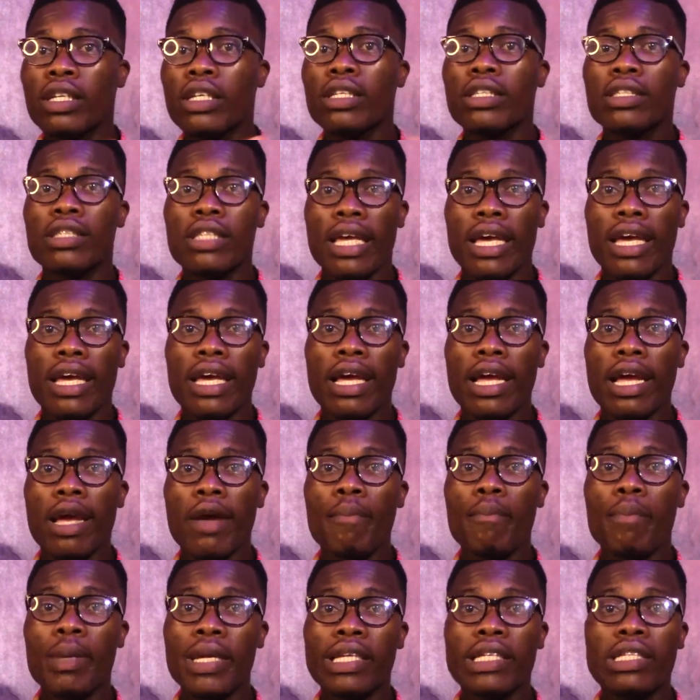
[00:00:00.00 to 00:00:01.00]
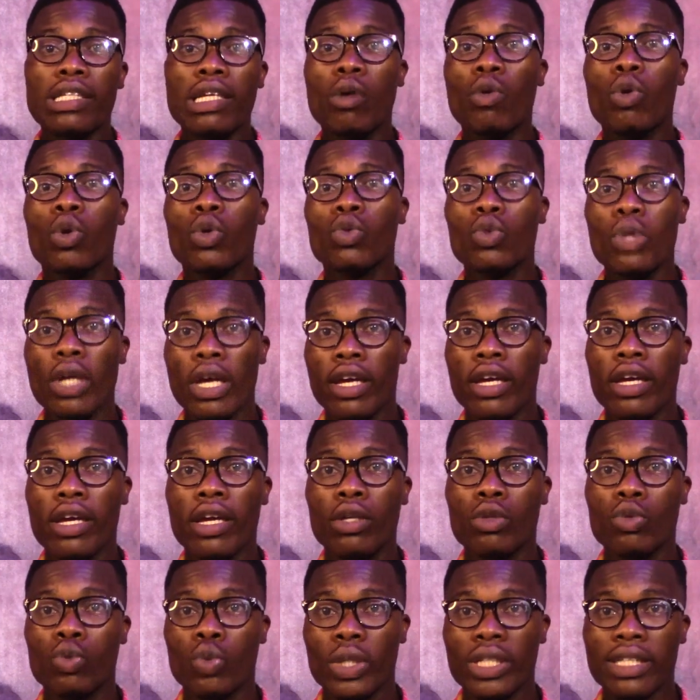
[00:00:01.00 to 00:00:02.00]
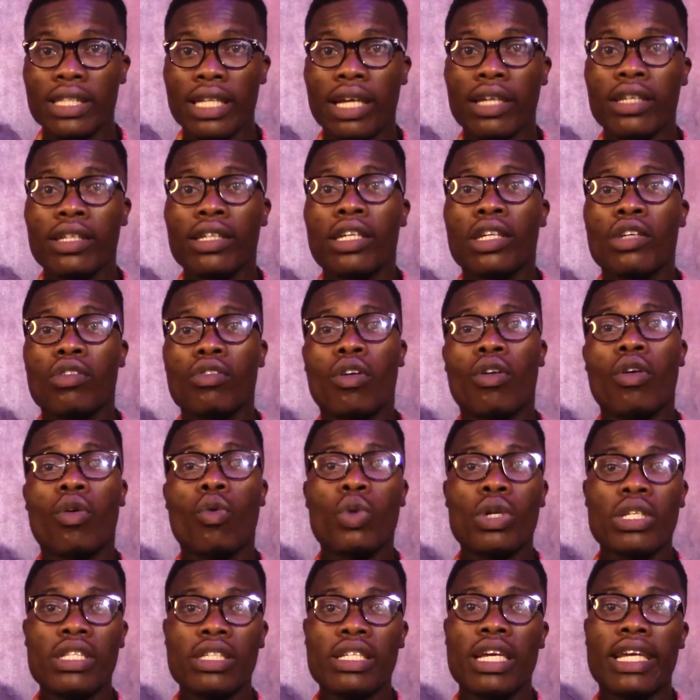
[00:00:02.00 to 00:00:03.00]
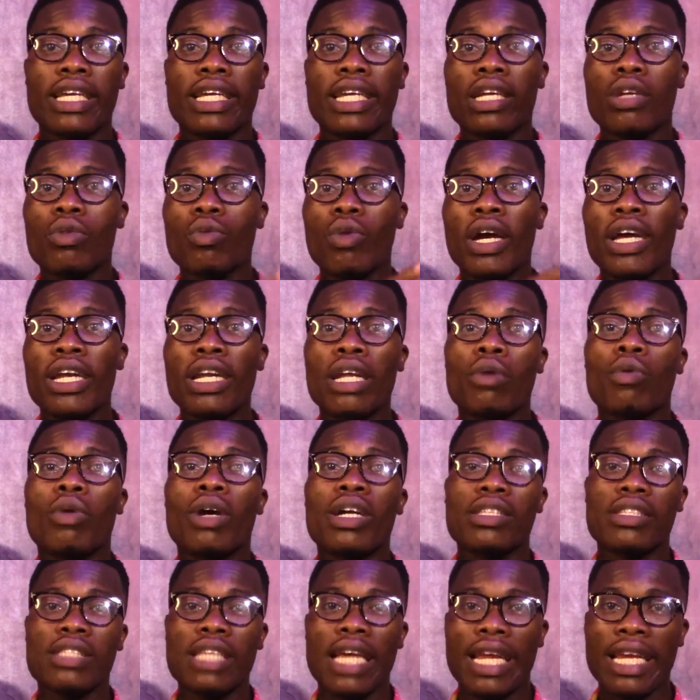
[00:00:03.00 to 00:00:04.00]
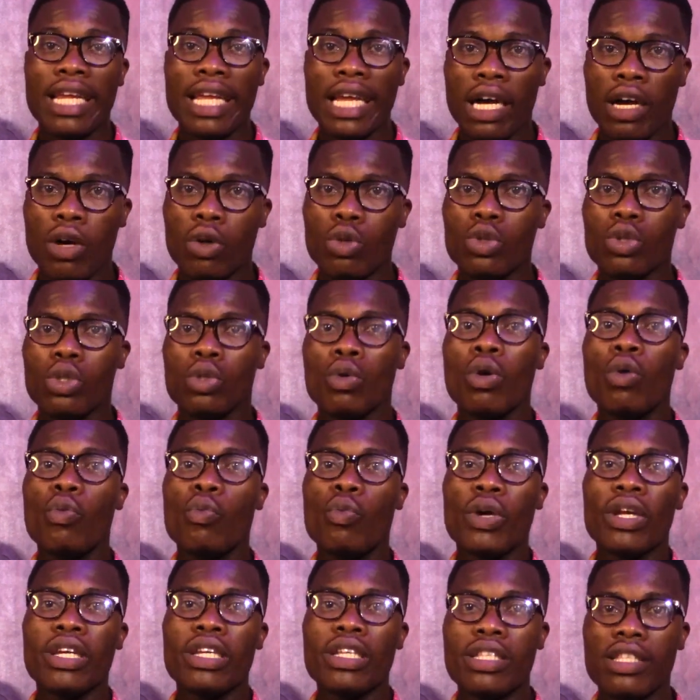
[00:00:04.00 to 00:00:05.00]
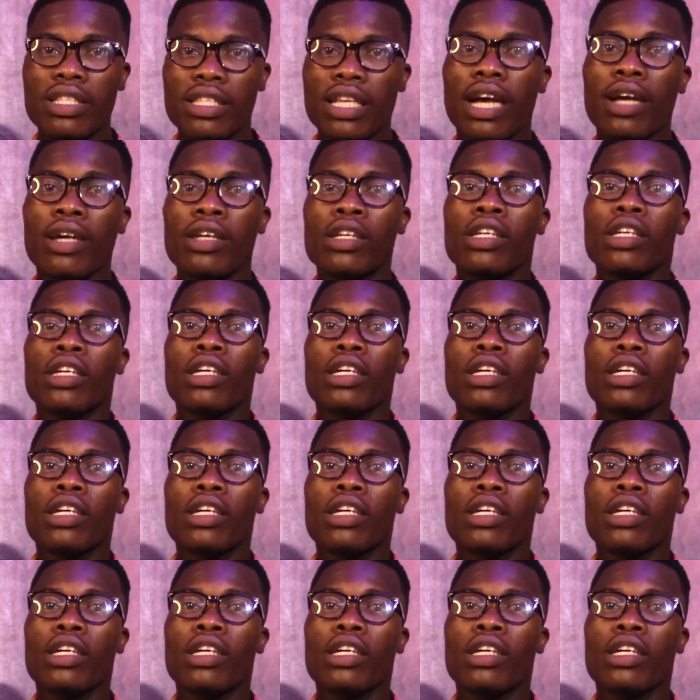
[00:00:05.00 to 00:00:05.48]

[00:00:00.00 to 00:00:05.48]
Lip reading: Page or Twitter, no go check in why then what signing out and all good start.